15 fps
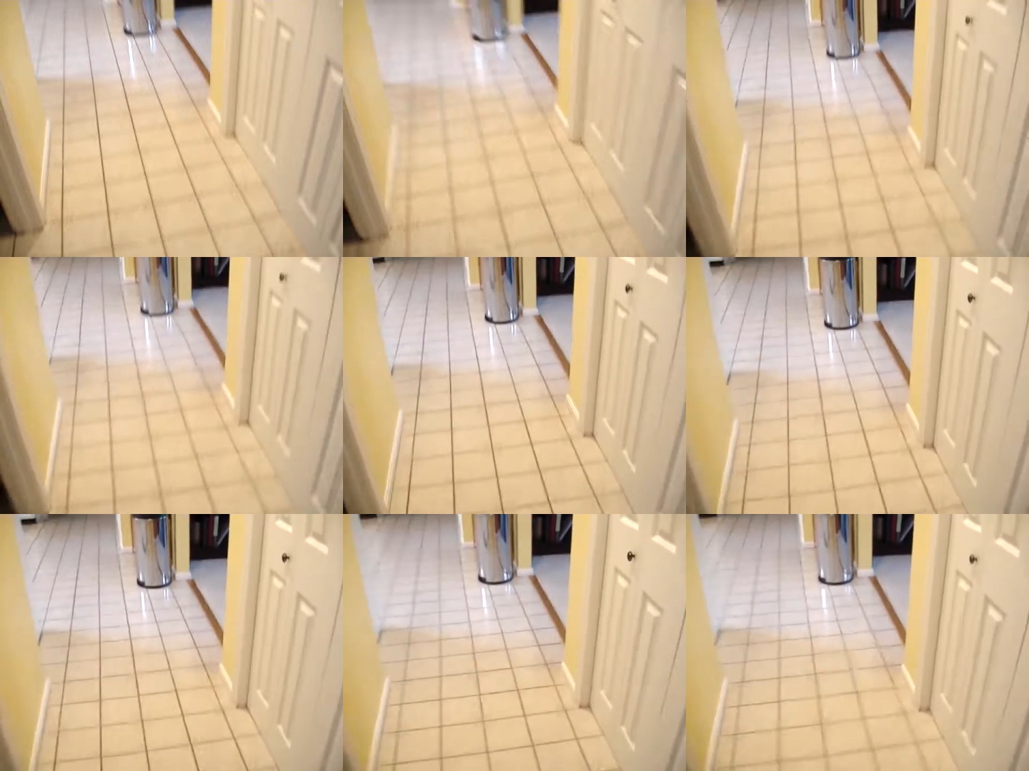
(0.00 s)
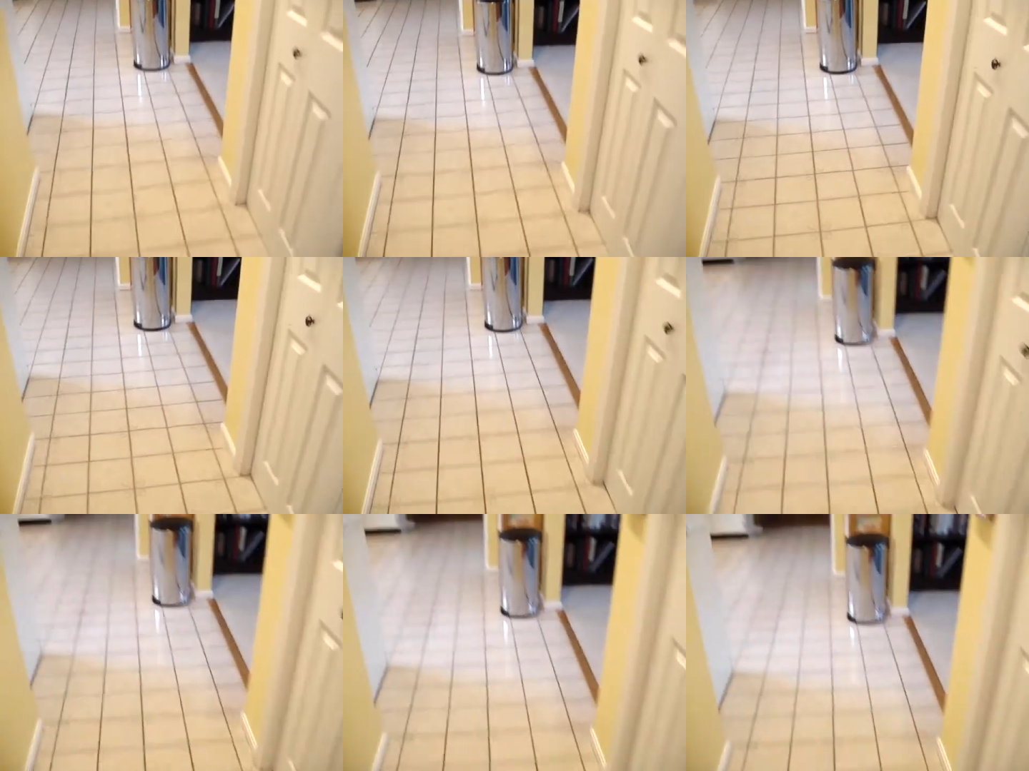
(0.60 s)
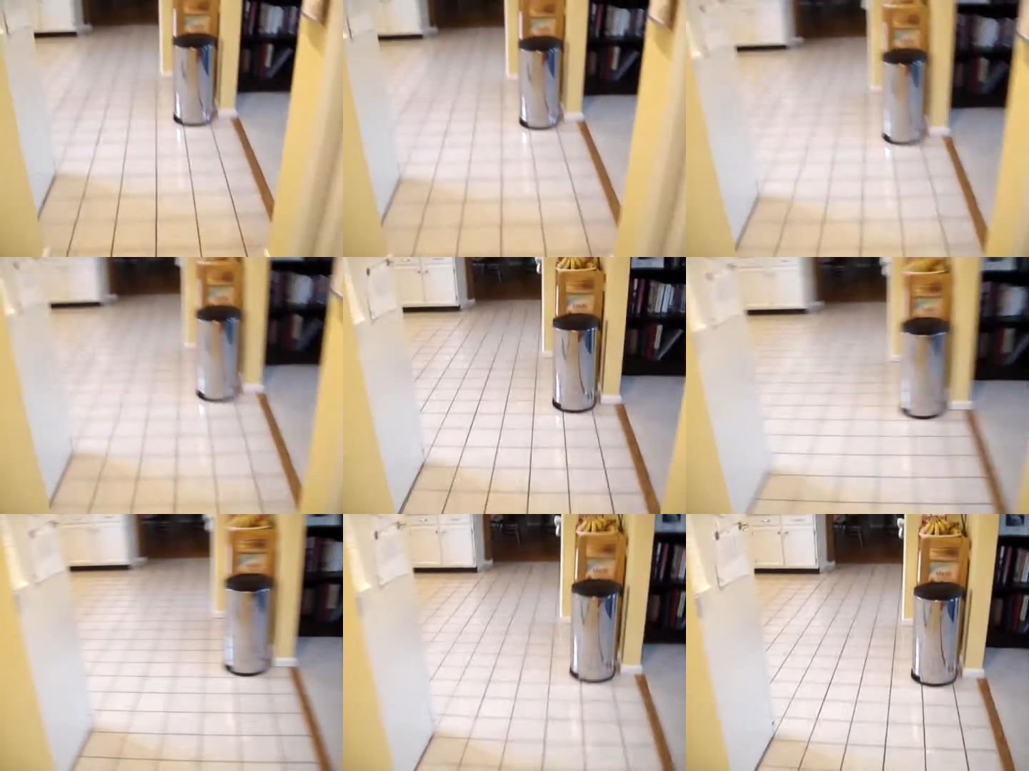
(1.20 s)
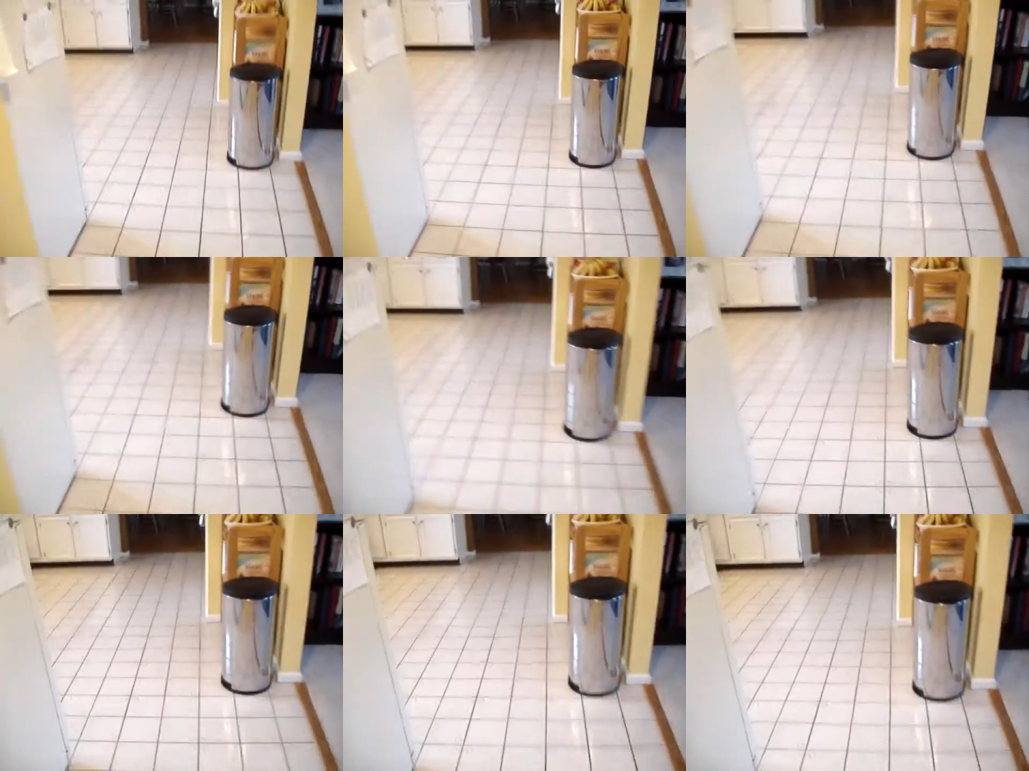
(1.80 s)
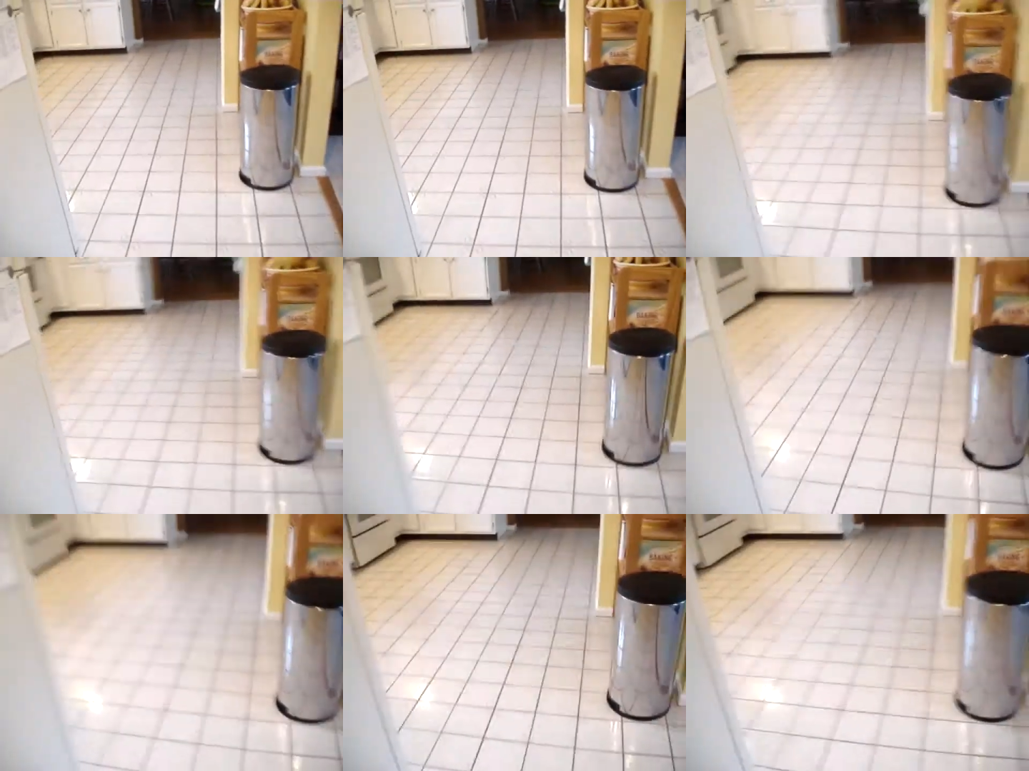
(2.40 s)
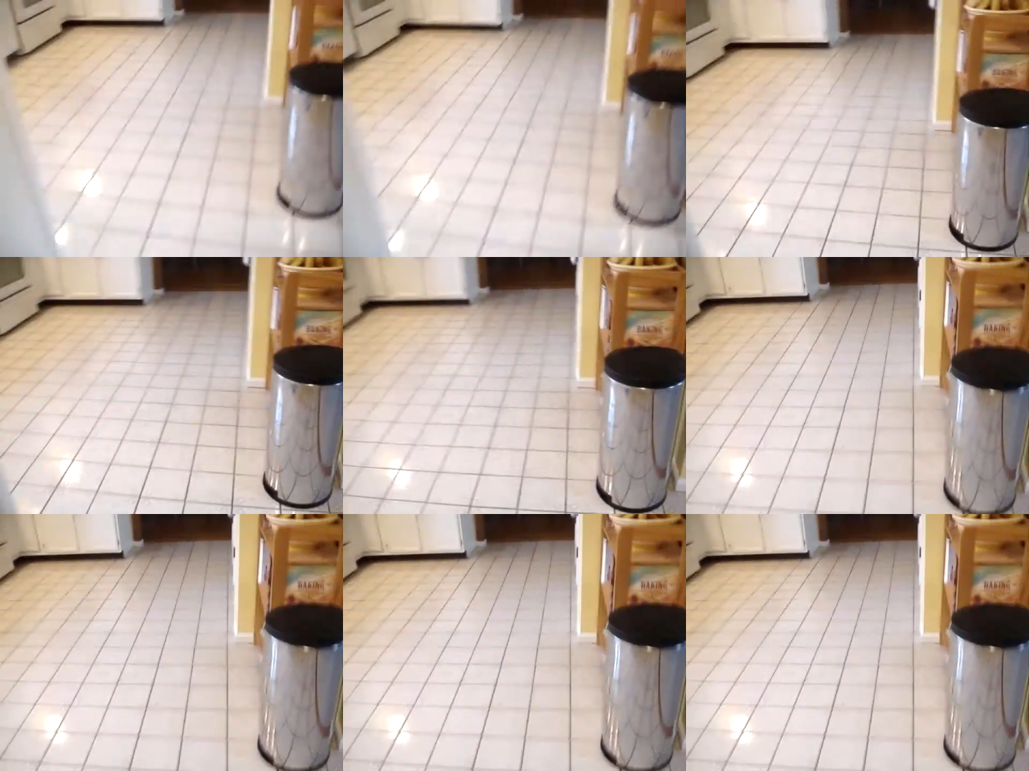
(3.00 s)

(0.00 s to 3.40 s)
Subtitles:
Nobody's mouth can be seen.